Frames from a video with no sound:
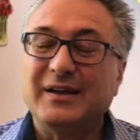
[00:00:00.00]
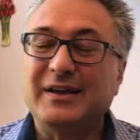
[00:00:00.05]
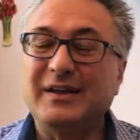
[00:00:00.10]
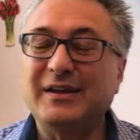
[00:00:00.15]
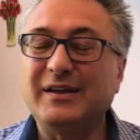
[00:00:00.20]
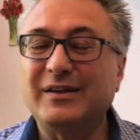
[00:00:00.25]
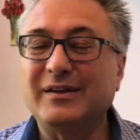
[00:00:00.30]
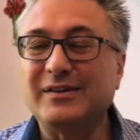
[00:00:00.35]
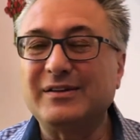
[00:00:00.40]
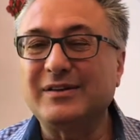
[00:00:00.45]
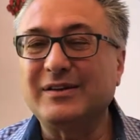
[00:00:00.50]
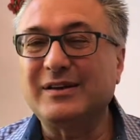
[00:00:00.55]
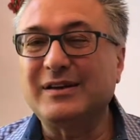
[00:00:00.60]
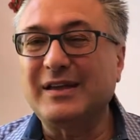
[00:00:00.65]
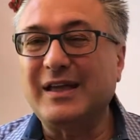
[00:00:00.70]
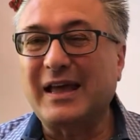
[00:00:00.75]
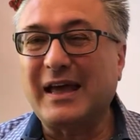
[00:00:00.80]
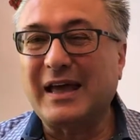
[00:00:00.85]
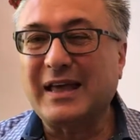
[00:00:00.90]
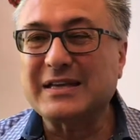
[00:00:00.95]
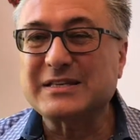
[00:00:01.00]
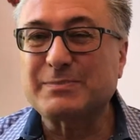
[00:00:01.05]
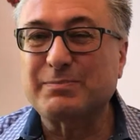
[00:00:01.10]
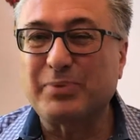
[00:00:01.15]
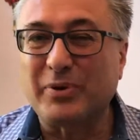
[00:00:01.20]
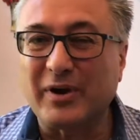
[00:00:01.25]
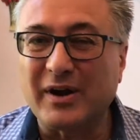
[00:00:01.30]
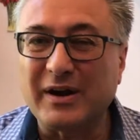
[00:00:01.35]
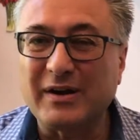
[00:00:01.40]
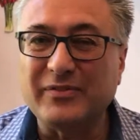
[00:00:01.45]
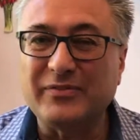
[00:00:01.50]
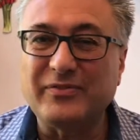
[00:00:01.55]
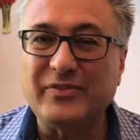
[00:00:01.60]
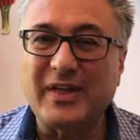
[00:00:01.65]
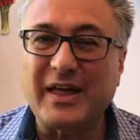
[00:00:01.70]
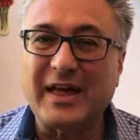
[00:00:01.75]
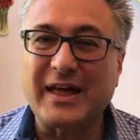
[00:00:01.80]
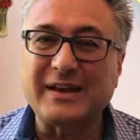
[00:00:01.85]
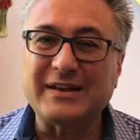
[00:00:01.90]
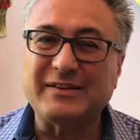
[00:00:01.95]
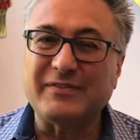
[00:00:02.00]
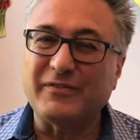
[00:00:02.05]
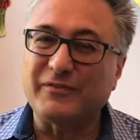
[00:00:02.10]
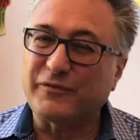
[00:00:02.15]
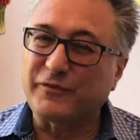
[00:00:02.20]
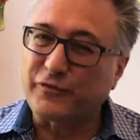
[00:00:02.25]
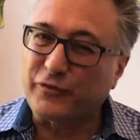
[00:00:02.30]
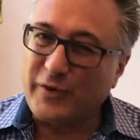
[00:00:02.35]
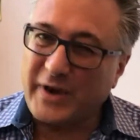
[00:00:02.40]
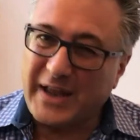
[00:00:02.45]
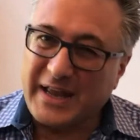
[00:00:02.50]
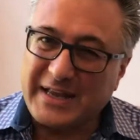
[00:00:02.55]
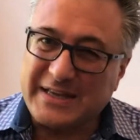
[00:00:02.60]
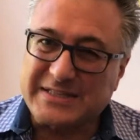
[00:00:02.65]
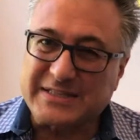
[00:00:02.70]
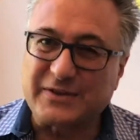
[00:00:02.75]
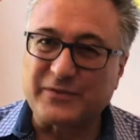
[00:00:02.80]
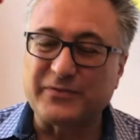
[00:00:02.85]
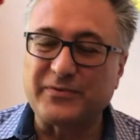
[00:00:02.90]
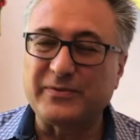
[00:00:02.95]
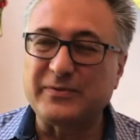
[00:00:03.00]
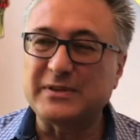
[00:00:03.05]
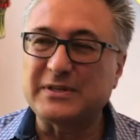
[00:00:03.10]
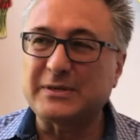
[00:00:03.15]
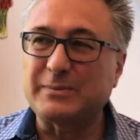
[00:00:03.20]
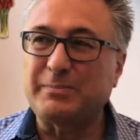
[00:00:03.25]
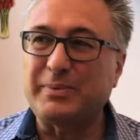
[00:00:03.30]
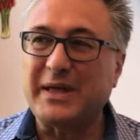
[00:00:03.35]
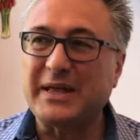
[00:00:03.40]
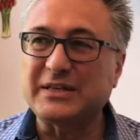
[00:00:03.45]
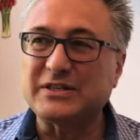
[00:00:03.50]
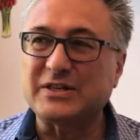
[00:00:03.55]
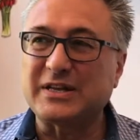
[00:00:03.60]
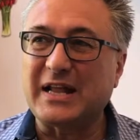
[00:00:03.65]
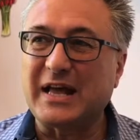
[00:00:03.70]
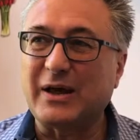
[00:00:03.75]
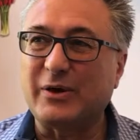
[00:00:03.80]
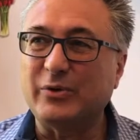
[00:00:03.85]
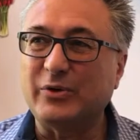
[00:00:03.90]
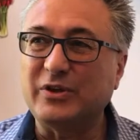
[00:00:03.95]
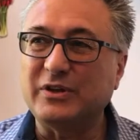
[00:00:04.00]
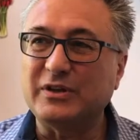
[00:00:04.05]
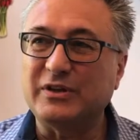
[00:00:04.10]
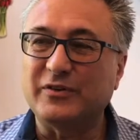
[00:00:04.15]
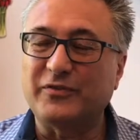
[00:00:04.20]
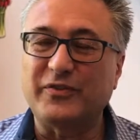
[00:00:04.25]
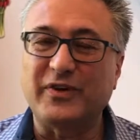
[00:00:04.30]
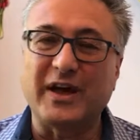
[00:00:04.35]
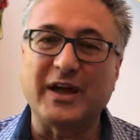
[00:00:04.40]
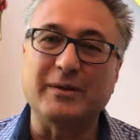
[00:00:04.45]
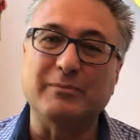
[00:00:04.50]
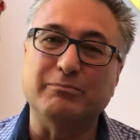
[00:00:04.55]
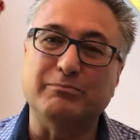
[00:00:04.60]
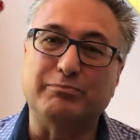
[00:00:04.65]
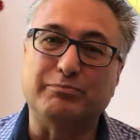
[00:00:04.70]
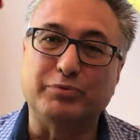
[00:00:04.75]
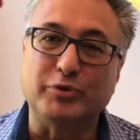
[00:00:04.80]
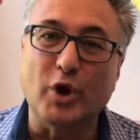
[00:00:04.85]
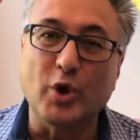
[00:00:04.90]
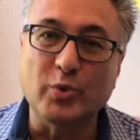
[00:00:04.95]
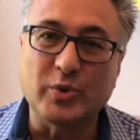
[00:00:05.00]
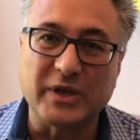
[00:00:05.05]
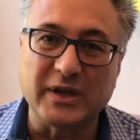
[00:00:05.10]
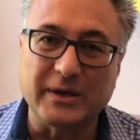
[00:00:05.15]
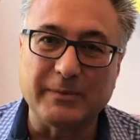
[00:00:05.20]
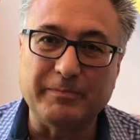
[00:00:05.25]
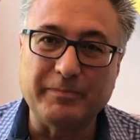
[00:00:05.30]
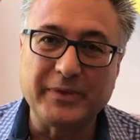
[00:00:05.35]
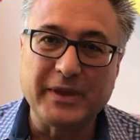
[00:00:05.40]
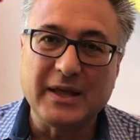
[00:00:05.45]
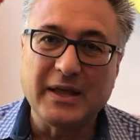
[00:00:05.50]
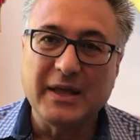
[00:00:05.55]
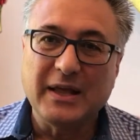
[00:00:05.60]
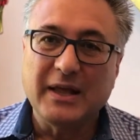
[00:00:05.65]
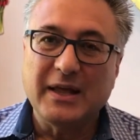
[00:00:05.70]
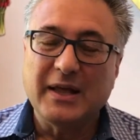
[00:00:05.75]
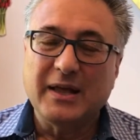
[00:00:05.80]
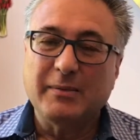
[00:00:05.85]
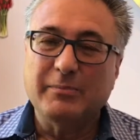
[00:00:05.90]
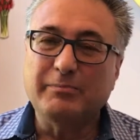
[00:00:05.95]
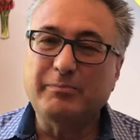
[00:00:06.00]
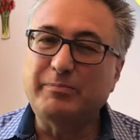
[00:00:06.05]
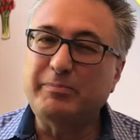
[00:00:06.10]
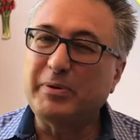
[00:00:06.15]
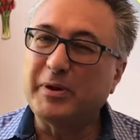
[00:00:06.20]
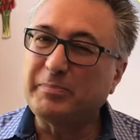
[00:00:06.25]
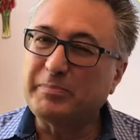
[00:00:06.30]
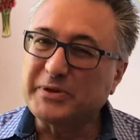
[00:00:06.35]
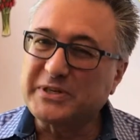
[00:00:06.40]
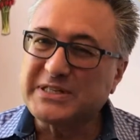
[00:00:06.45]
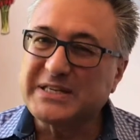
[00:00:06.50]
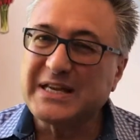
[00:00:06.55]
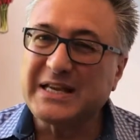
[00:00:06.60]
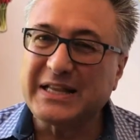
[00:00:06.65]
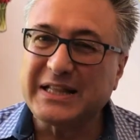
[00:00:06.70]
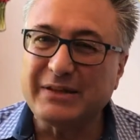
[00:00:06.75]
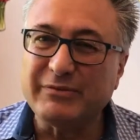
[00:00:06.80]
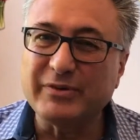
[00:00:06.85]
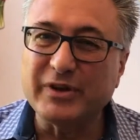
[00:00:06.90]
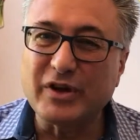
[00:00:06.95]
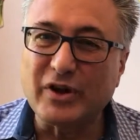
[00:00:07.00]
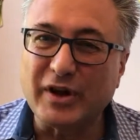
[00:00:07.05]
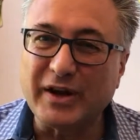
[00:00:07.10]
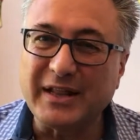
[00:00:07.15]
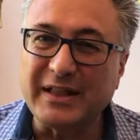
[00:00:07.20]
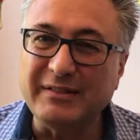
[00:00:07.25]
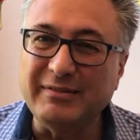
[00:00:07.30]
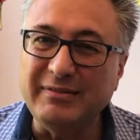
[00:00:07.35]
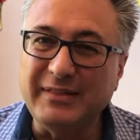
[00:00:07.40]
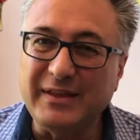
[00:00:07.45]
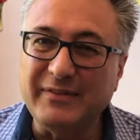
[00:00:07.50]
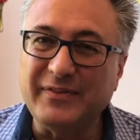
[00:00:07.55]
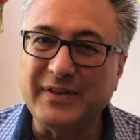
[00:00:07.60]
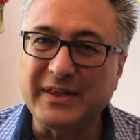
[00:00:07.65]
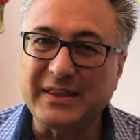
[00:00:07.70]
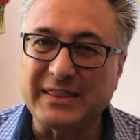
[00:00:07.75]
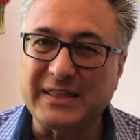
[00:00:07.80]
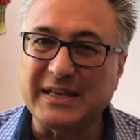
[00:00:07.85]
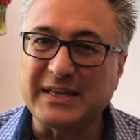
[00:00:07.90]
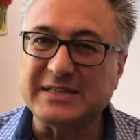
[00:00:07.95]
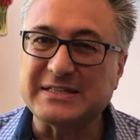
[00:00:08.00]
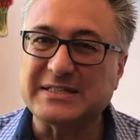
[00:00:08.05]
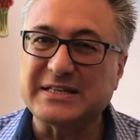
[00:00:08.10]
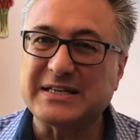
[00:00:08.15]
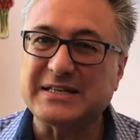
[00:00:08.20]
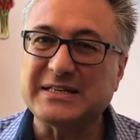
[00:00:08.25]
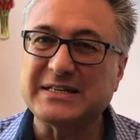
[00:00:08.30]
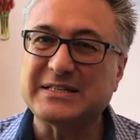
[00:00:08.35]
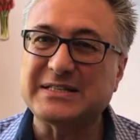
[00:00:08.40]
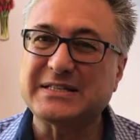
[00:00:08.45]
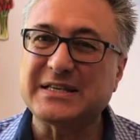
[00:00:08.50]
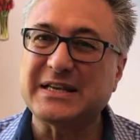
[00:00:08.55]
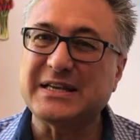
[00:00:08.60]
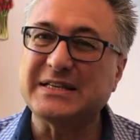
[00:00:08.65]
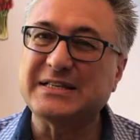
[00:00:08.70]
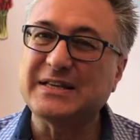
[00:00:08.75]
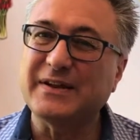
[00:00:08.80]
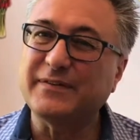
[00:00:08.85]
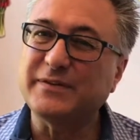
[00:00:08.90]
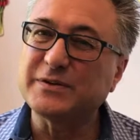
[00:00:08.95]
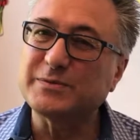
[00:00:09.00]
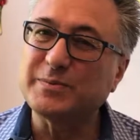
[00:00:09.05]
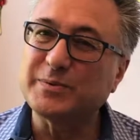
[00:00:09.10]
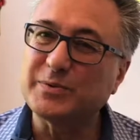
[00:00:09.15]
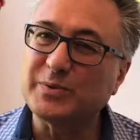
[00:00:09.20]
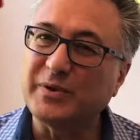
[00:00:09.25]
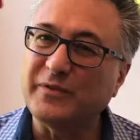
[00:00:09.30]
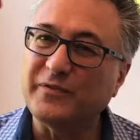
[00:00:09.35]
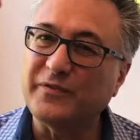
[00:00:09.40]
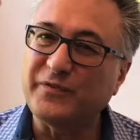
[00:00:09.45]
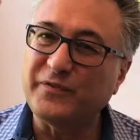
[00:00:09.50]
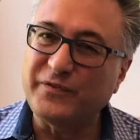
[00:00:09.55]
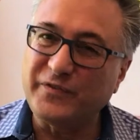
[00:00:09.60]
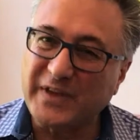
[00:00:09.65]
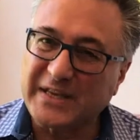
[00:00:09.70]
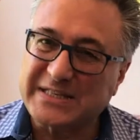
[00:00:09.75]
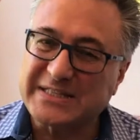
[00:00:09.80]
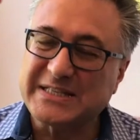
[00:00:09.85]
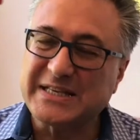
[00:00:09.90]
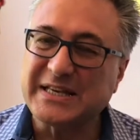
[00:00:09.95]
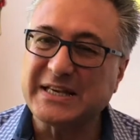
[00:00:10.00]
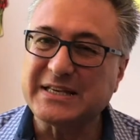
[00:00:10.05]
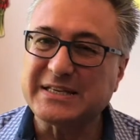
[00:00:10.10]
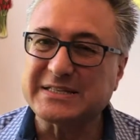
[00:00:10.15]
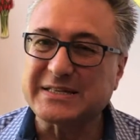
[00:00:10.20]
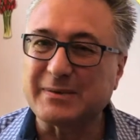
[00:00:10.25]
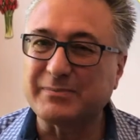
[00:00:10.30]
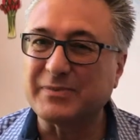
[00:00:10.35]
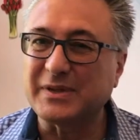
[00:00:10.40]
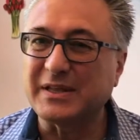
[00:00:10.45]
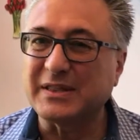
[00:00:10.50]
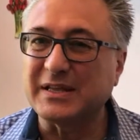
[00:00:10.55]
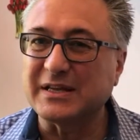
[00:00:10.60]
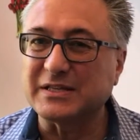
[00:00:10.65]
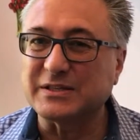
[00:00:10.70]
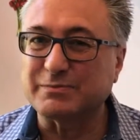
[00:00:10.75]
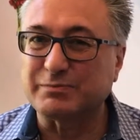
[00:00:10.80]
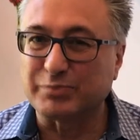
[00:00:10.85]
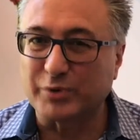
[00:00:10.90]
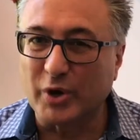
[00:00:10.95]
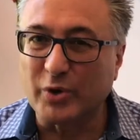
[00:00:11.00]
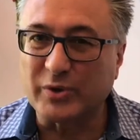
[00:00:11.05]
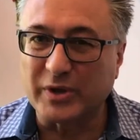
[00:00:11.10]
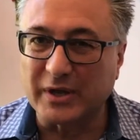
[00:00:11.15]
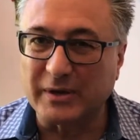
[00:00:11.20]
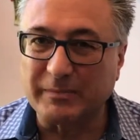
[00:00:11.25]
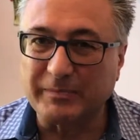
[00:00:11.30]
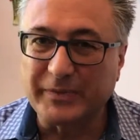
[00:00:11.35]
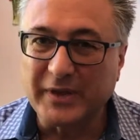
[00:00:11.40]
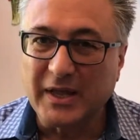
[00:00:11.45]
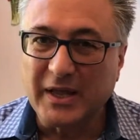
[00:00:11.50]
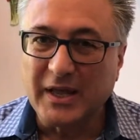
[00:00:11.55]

You know, I guess part of that phrase def- depends on how you define broken but particularly regarding living things, there's a difference between fixing something that's broken